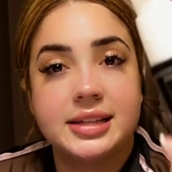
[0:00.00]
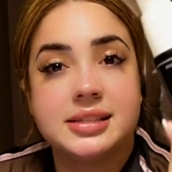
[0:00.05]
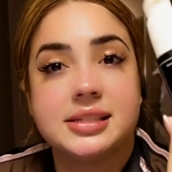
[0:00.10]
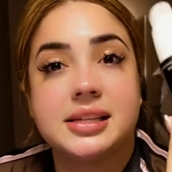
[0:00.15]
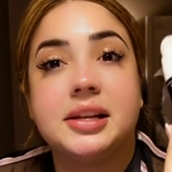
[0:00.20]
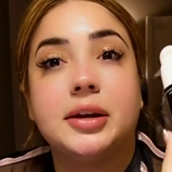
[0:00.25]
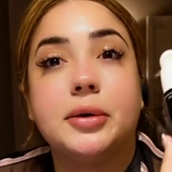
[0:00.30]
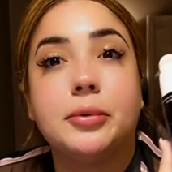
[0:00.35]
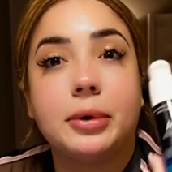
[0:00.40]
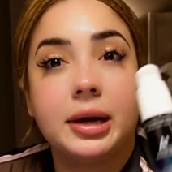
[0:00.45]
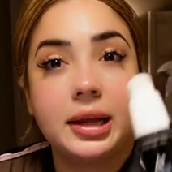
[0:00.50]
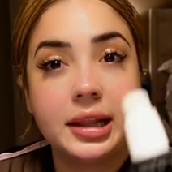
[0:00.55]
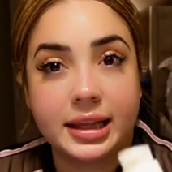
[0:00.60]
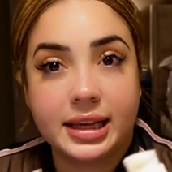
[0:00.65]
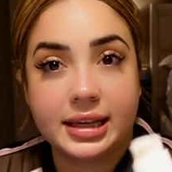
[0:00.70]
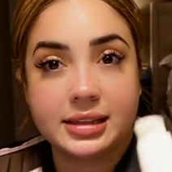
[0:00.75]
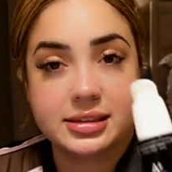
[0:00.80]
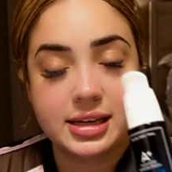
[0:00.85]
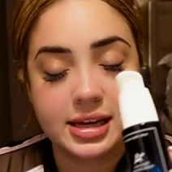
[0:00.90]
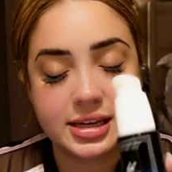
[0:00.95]
Sunday Riley
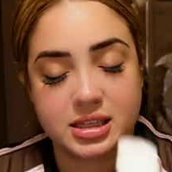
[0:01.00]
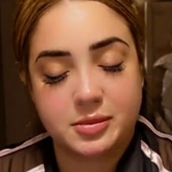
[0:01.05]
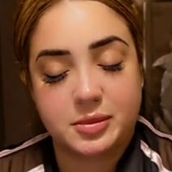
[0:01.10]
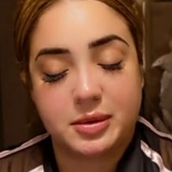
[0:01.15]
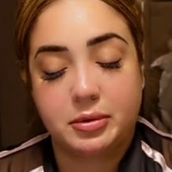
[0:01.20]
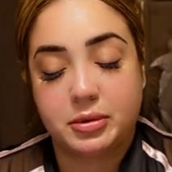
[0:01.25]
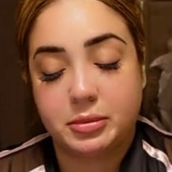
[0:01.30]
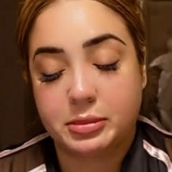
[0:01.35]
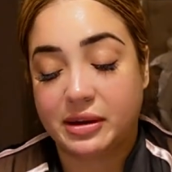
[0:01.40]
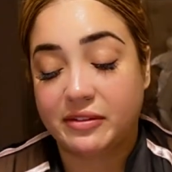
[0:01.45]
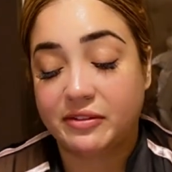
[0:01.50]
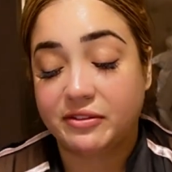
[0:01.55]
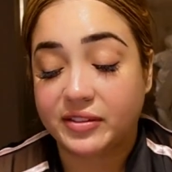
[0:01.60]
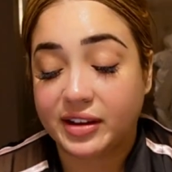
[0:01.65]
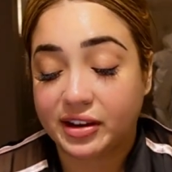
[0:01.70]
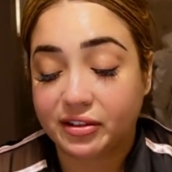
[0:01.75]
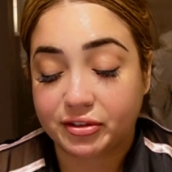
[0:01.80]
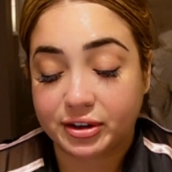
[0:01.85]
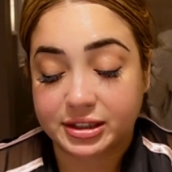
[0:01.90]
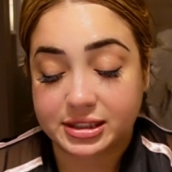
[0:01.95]
has got to be one of my
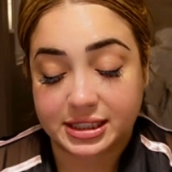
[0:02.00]
favorite